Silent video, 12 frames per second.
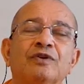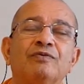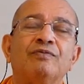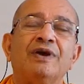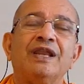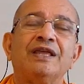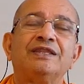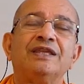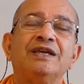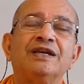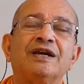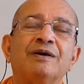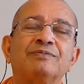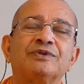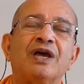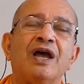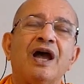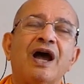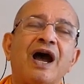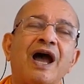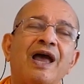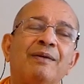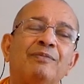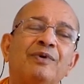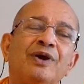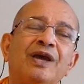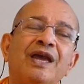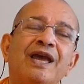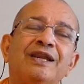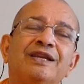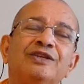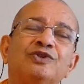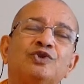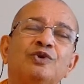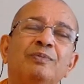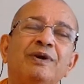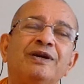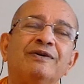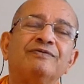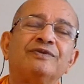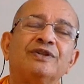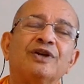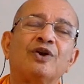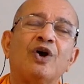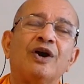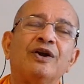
When a thing comes, I am an instrument of the